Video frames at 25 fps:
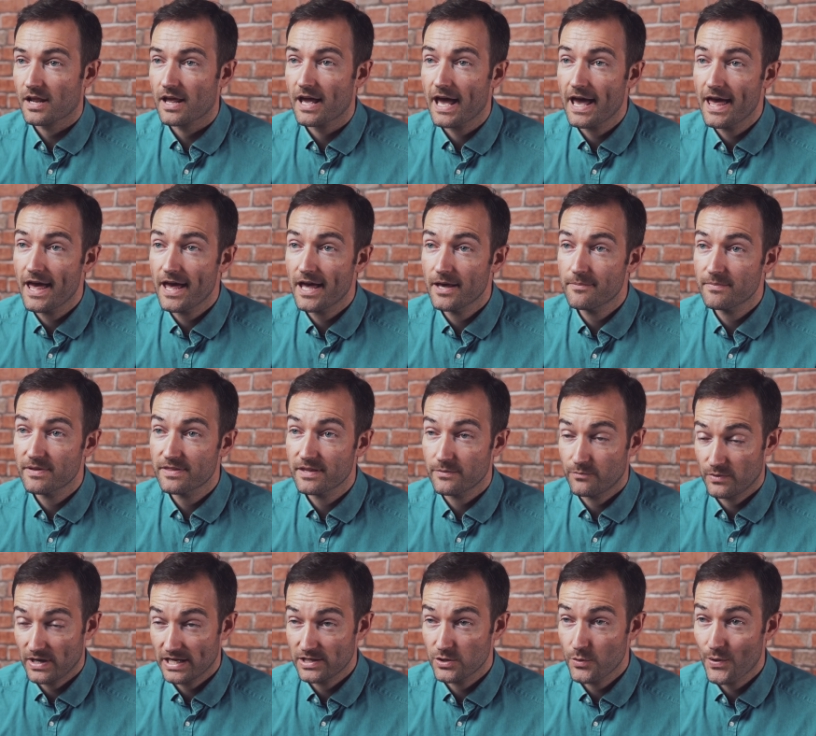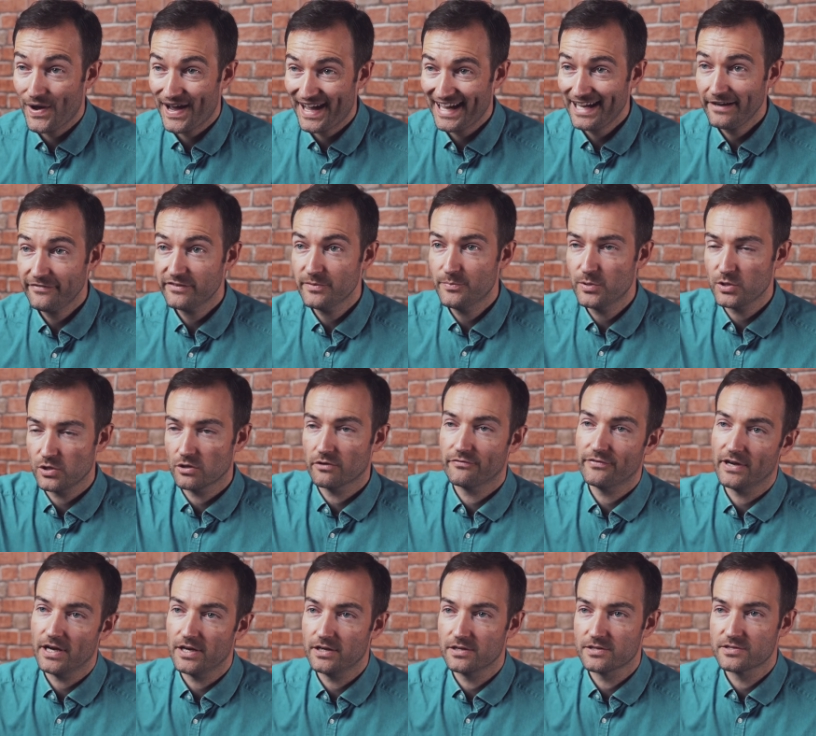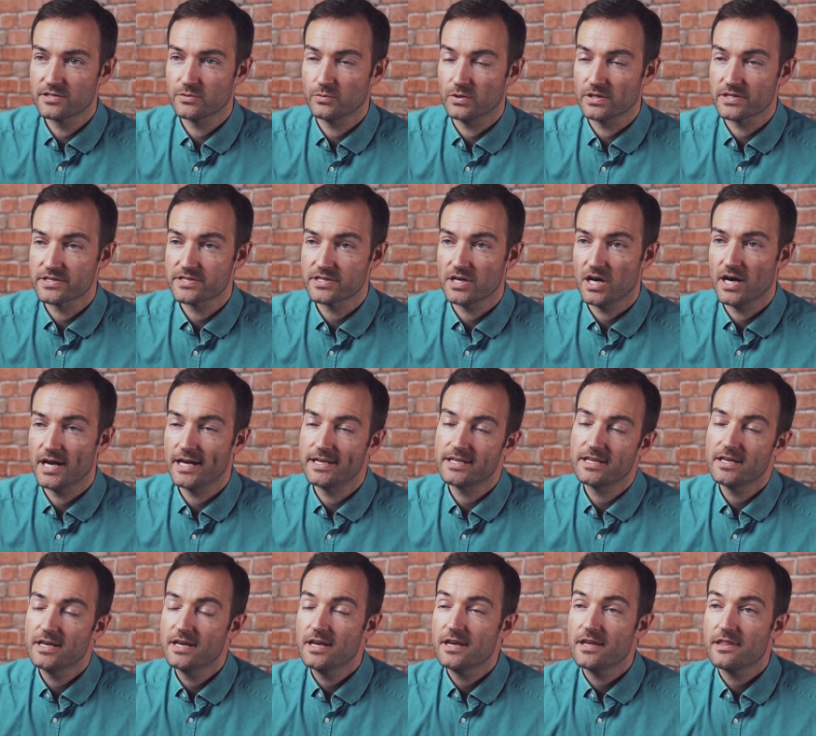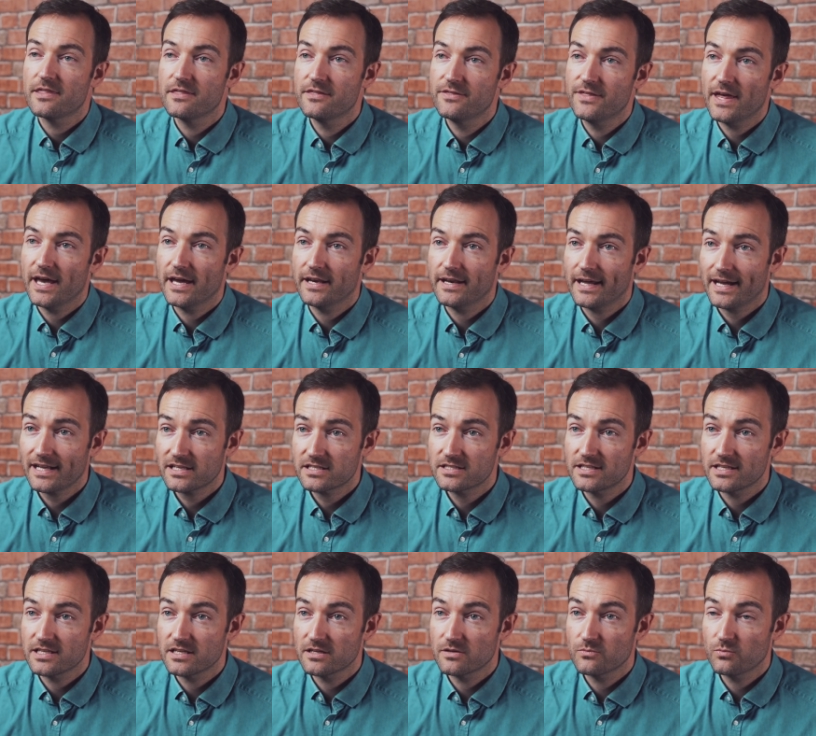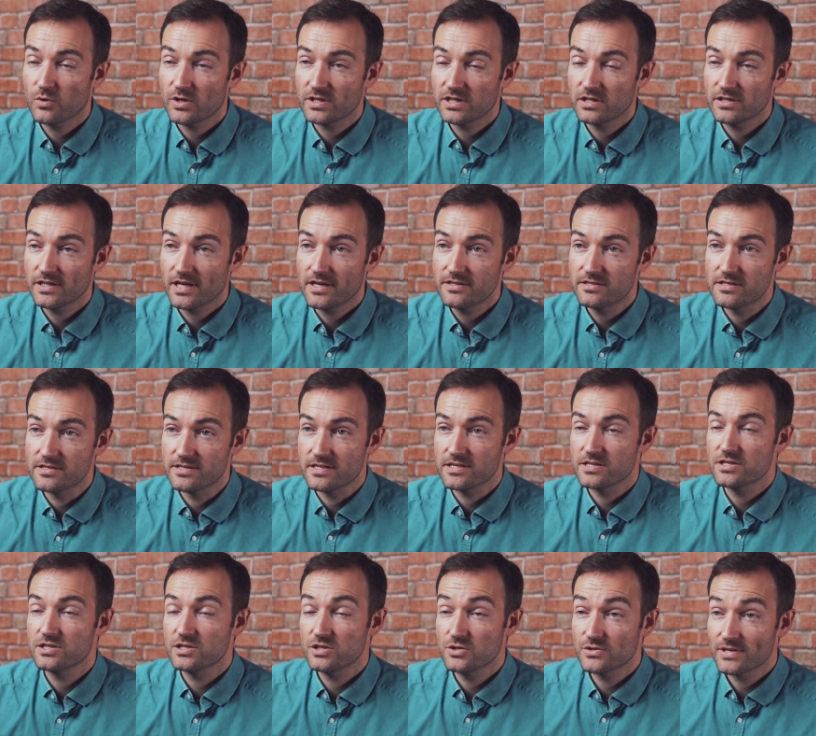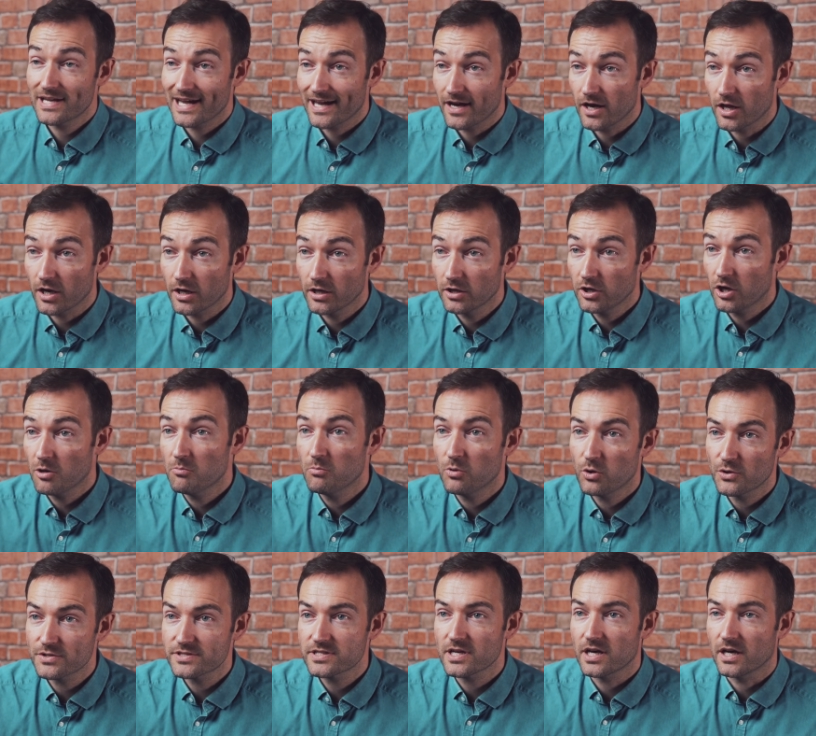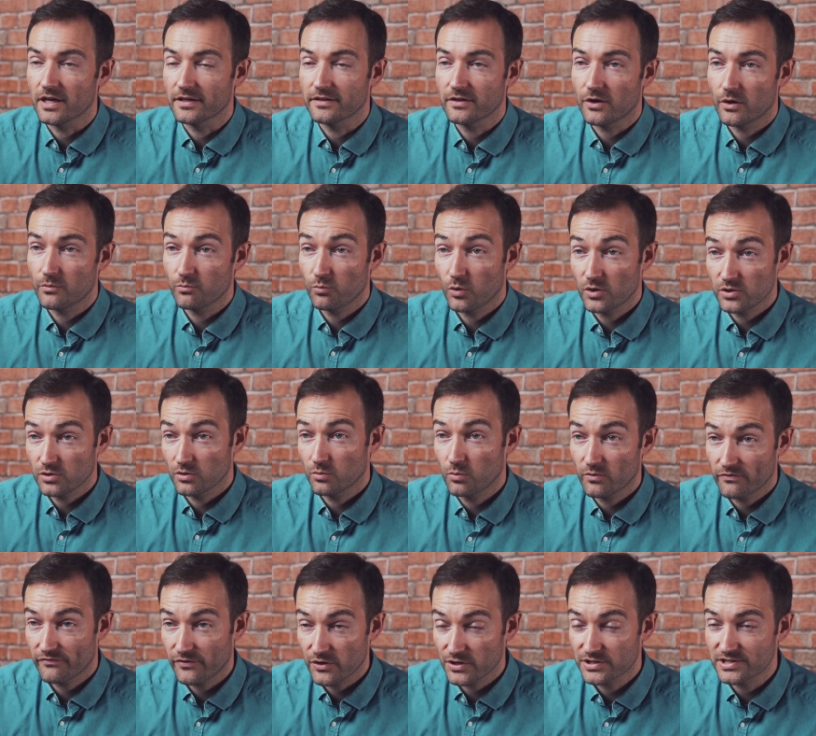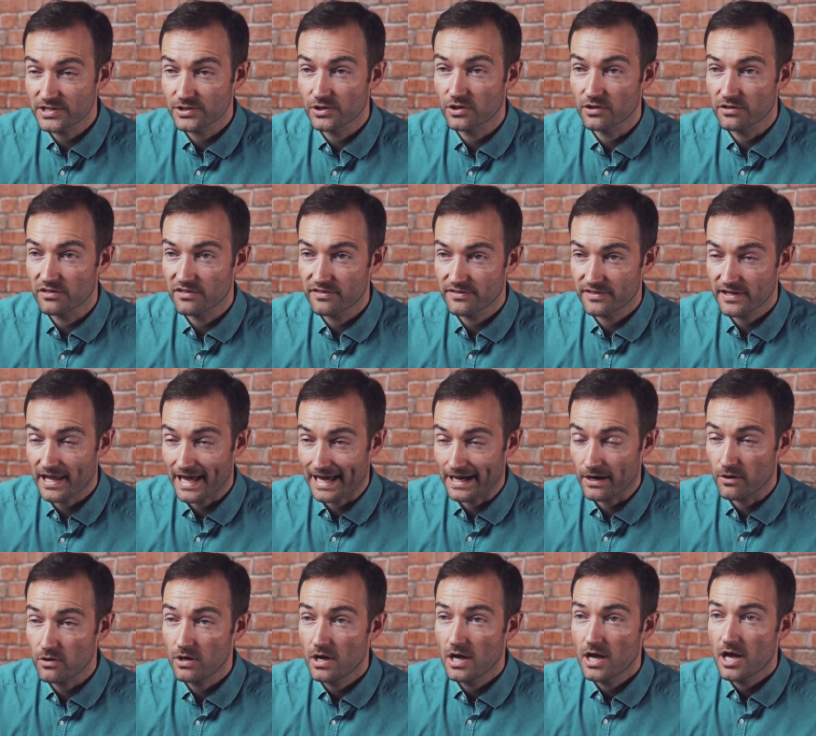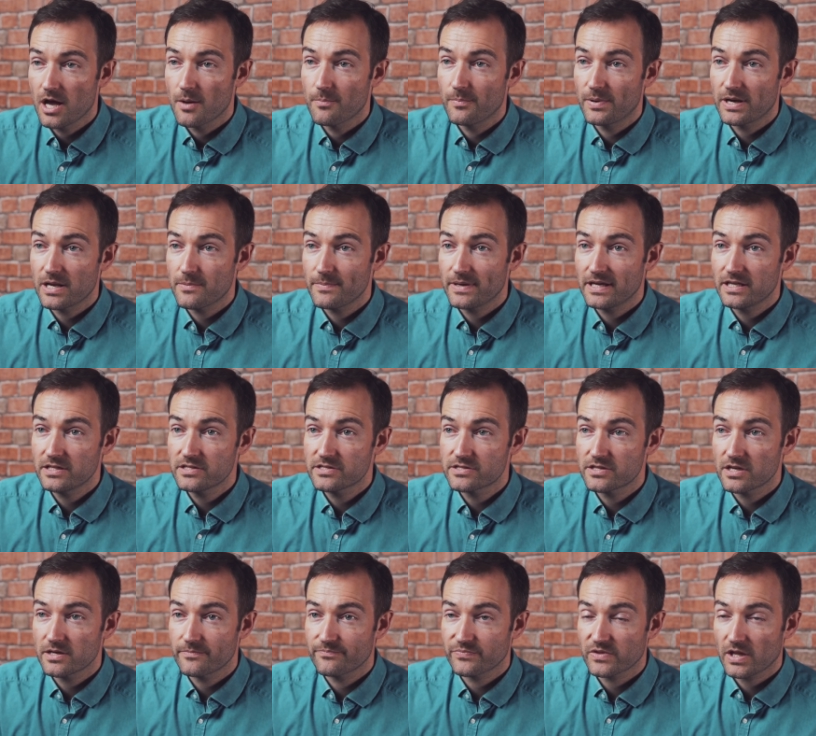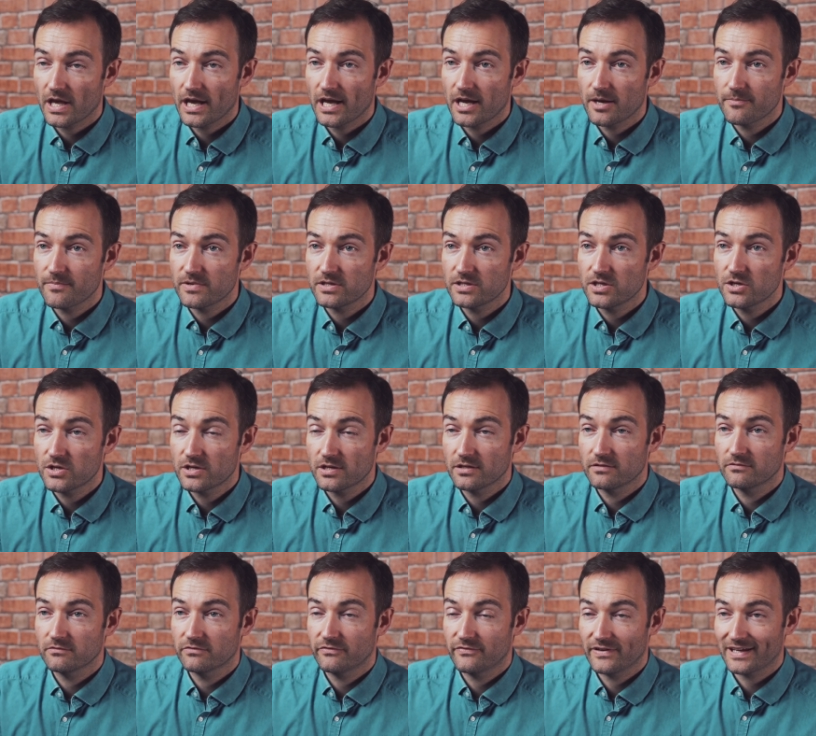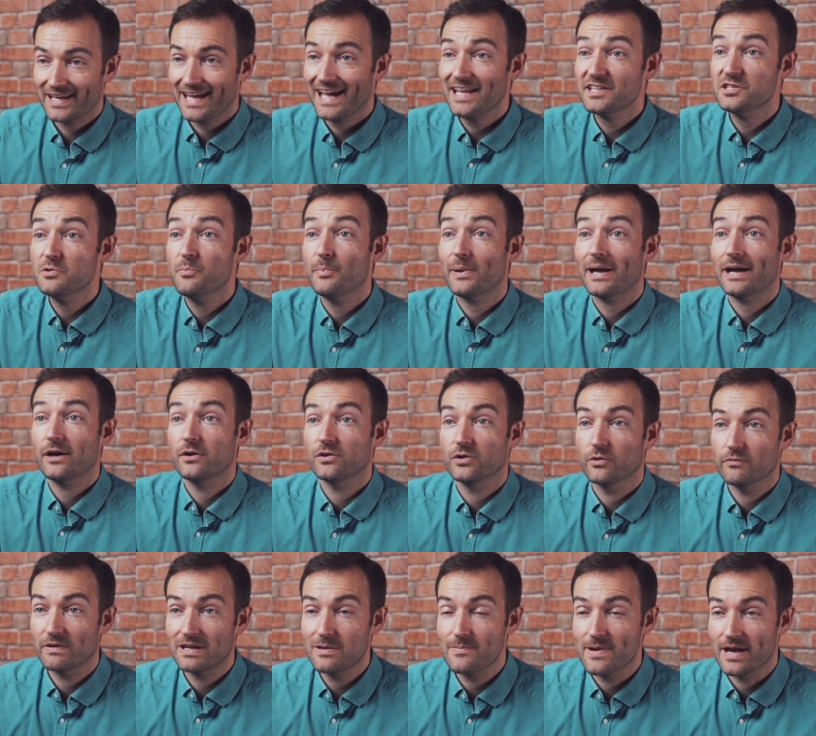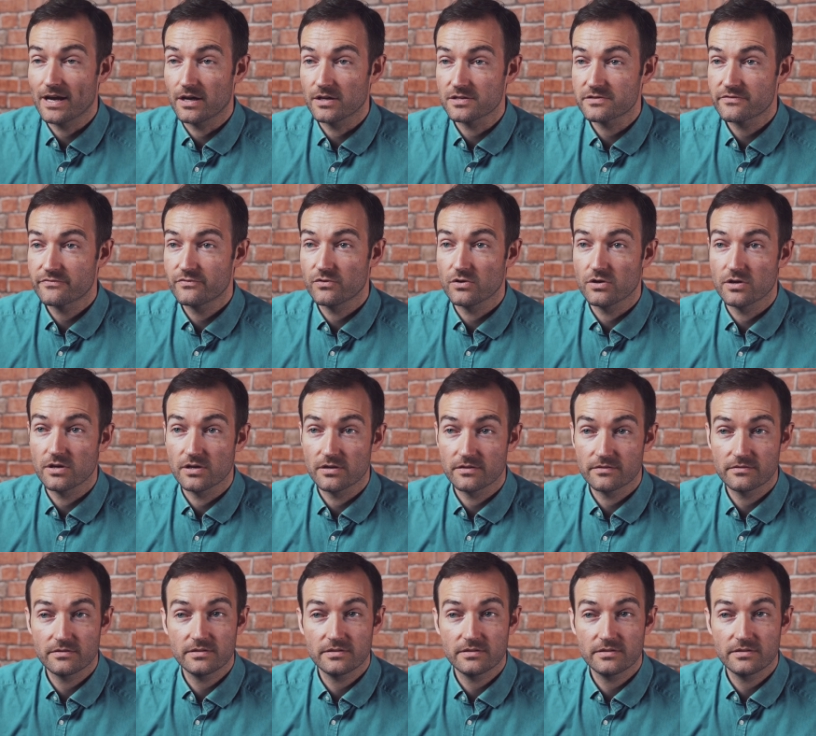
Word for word: um, where you have to put your phone to one side, then actually what you notice is you, you get a lot more done on what you're focusing on now, but it means that um, you can forget about your emails for